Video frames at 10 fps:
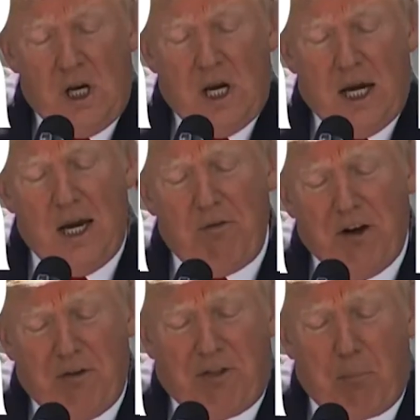
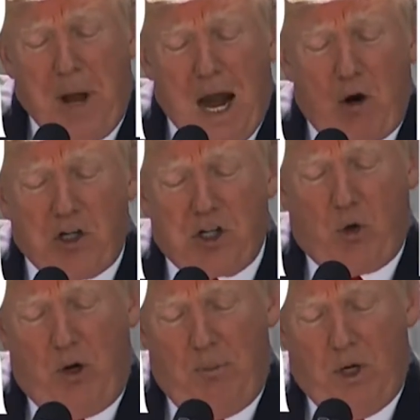Even if the Paris
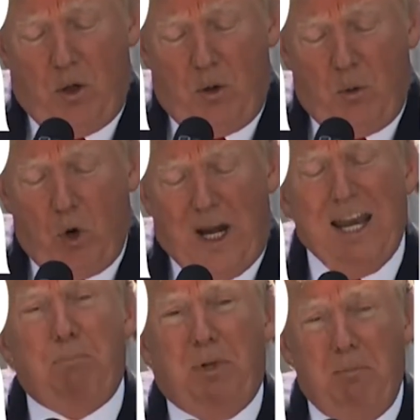Agreement were
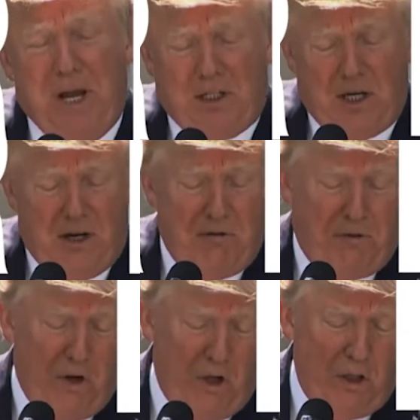implemented in
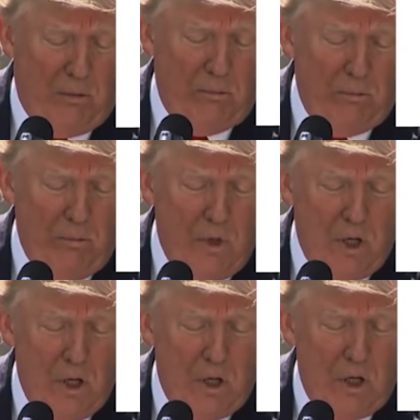full,
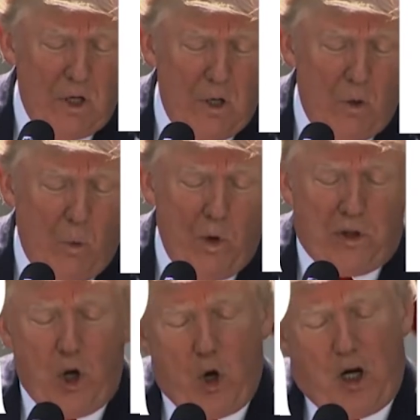with
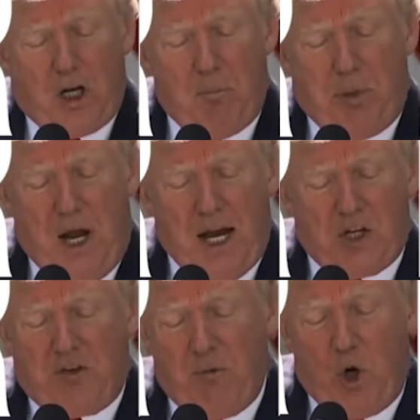total
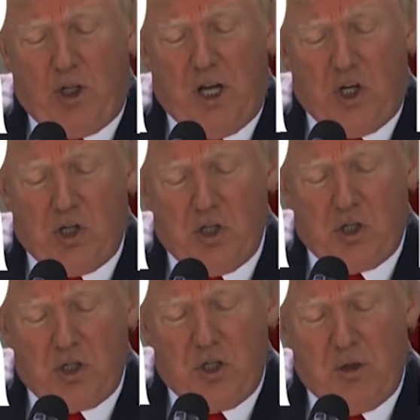compliance from all
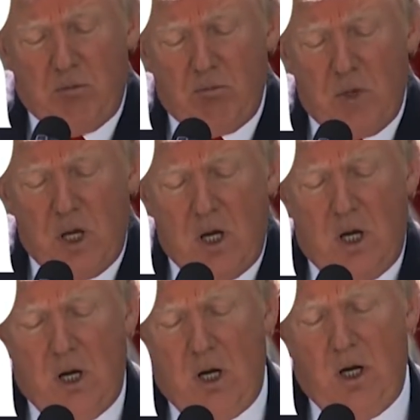nations,
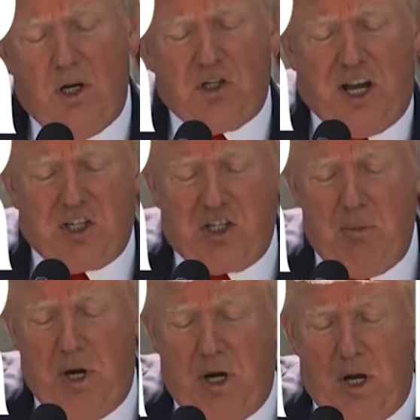it is
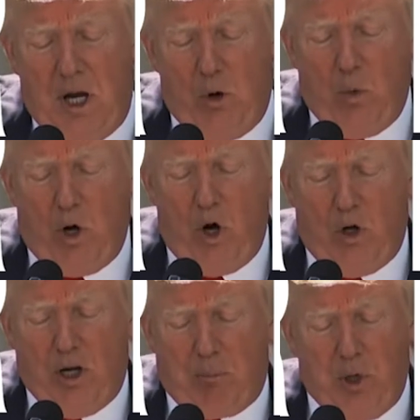estimated it would
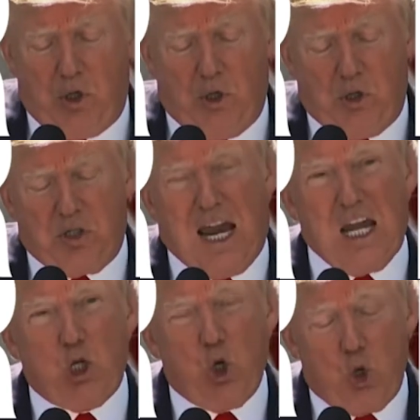only produce a
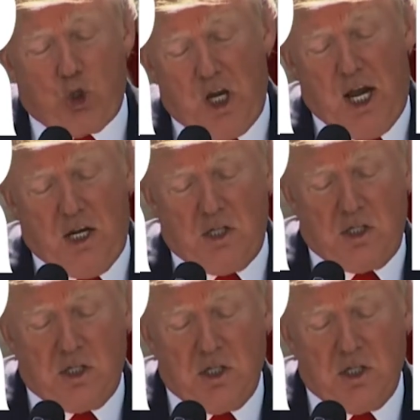0.2